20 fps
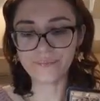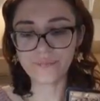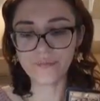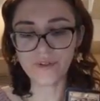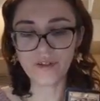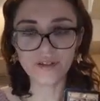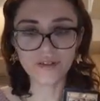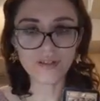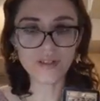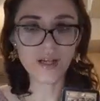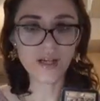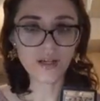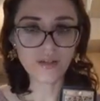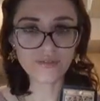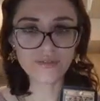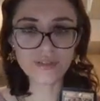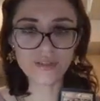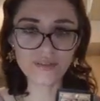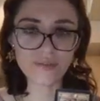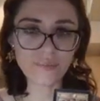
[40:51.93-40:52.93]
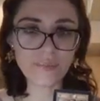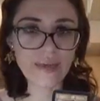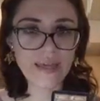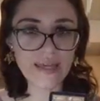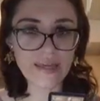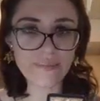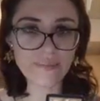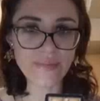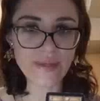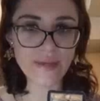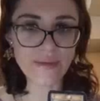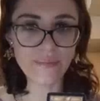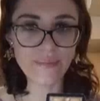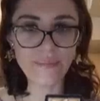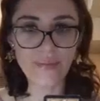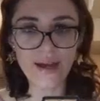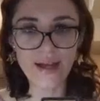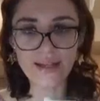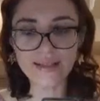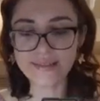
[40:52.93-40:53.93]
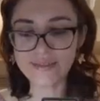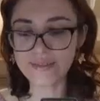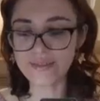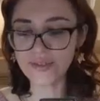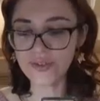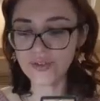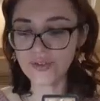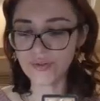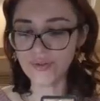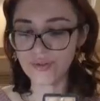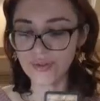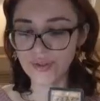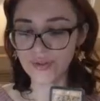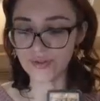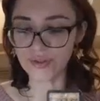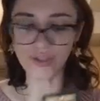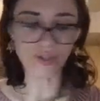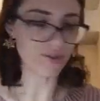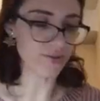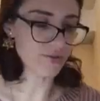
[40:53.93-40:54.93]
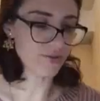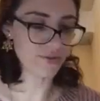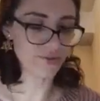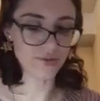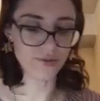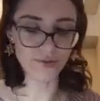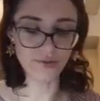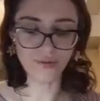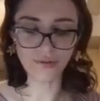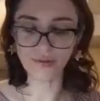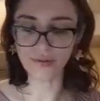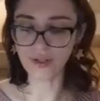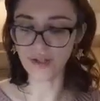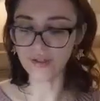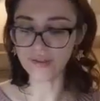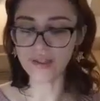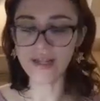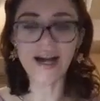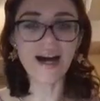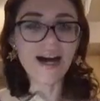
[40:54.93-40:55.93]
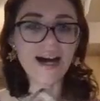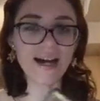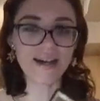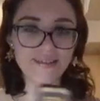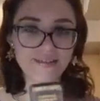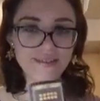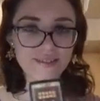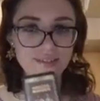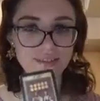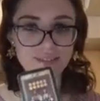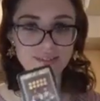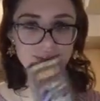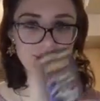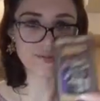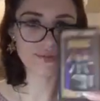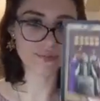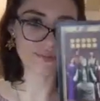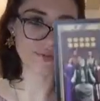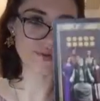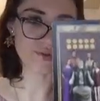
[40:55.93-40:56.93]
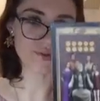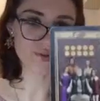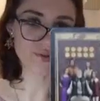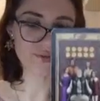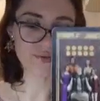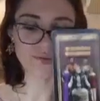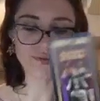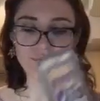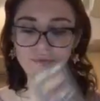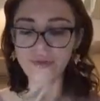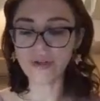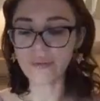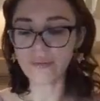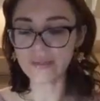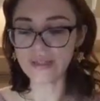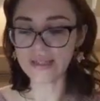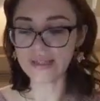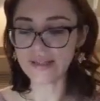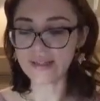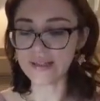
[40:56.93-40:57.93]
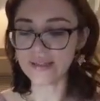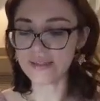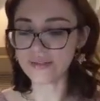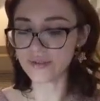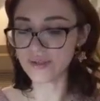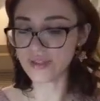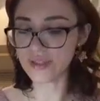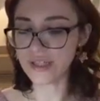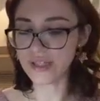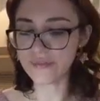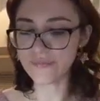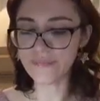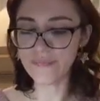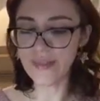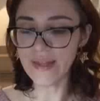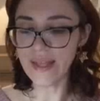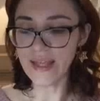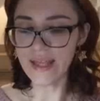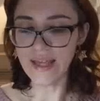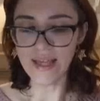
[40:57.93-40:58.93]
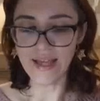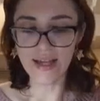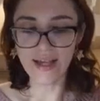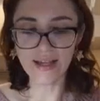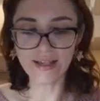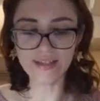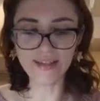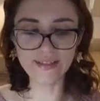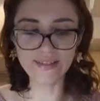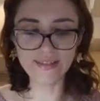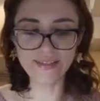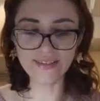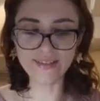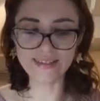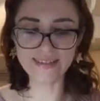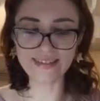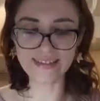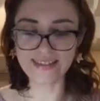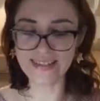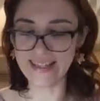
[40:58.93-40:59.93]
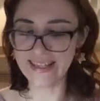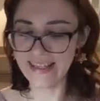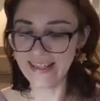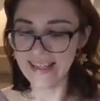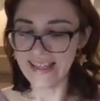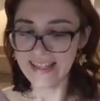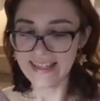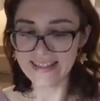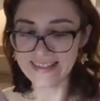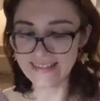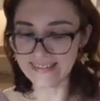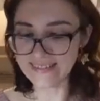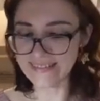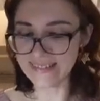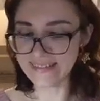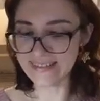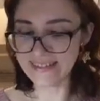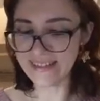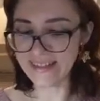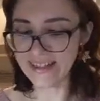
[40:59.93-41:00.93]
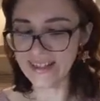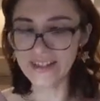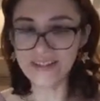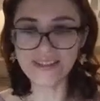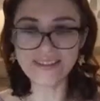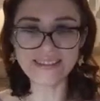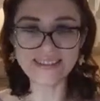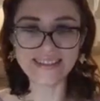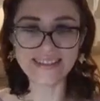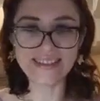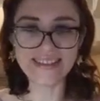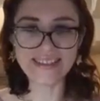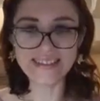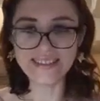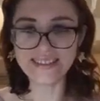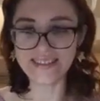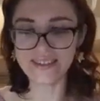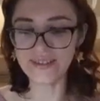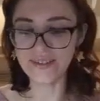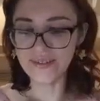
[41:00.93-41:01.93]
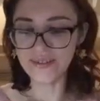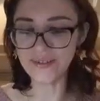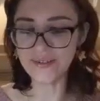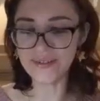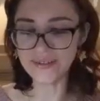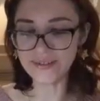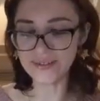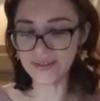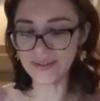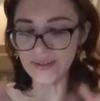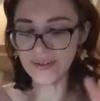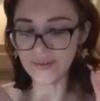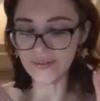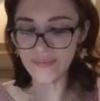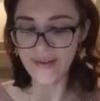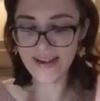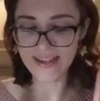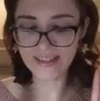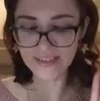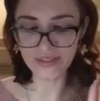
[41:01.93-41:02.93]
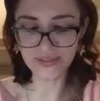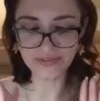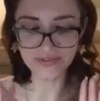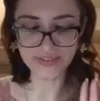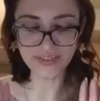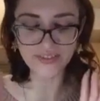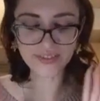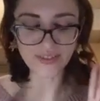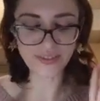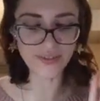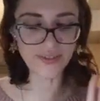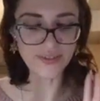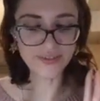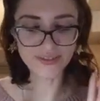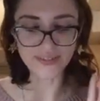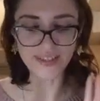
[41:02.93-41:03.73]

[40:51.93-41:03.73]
father of this baby, but you will not. You gonna have this beautiful family card, okay? totally earthly, so much of this earth